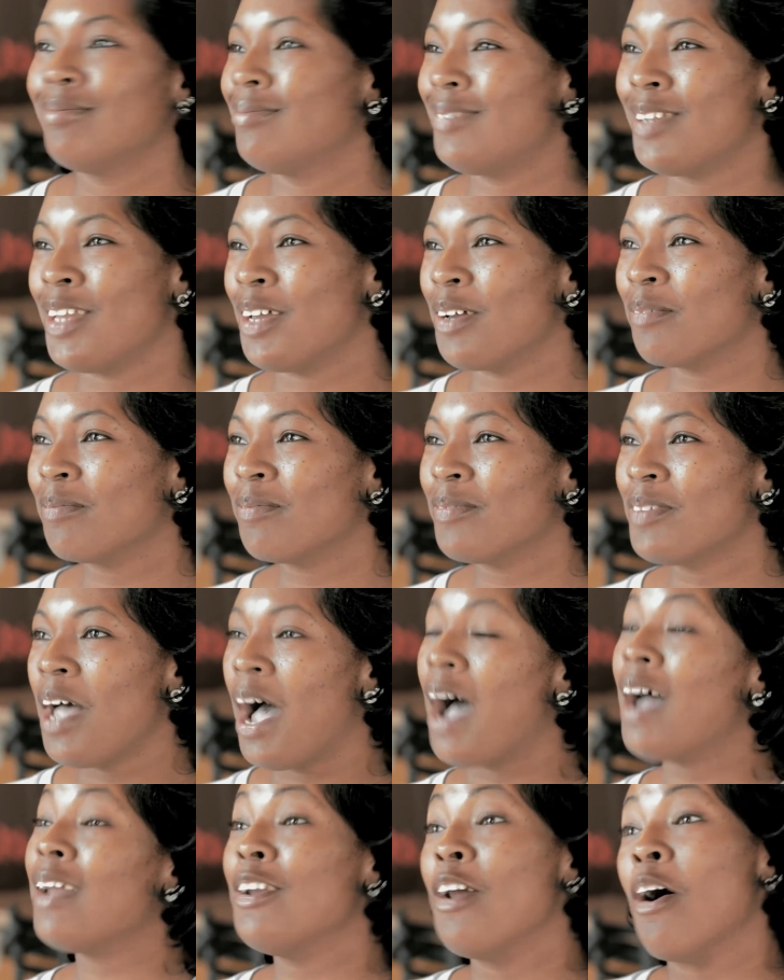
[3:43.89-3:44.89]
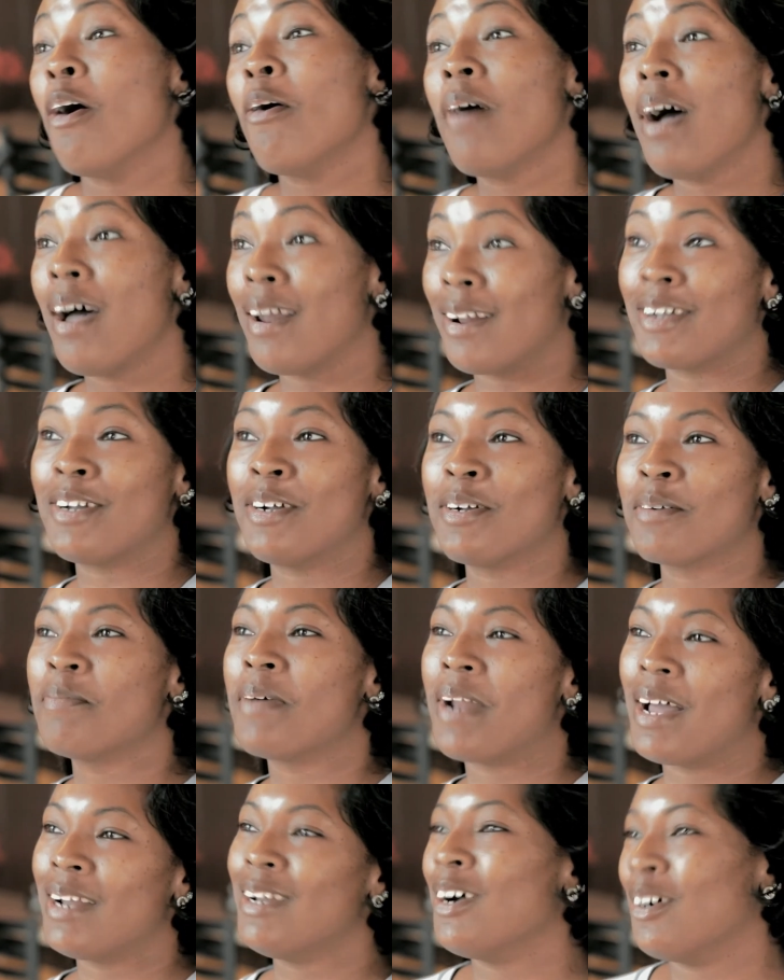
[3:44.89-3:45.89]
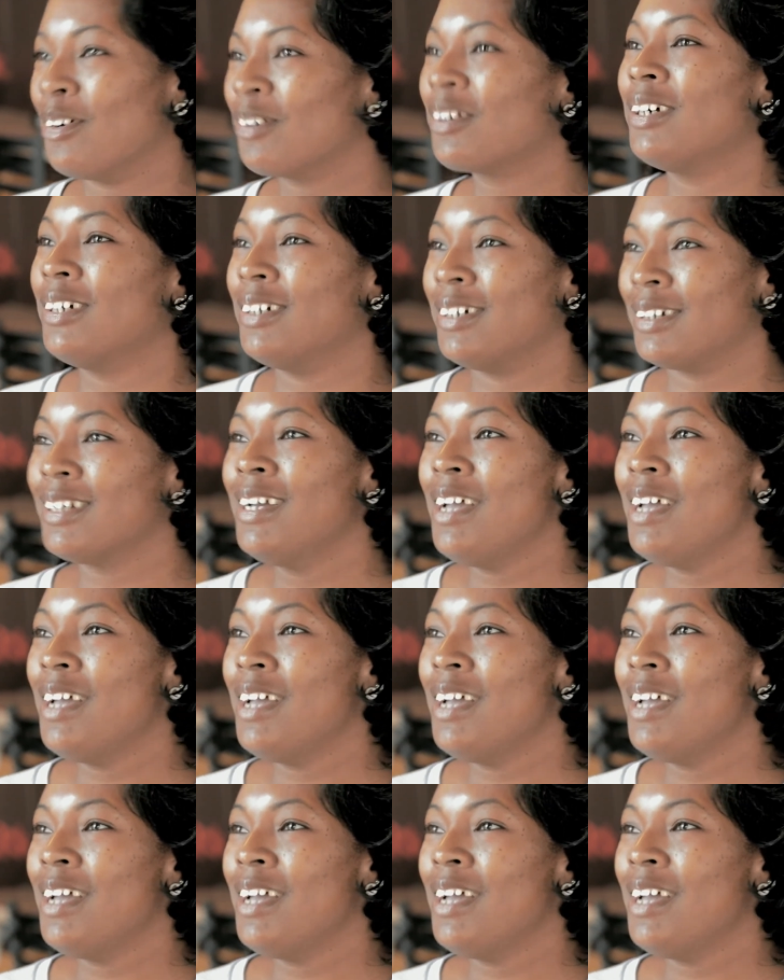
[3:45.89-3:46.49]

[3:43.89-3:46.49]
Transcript: No. I know how to cook, but I don't cook.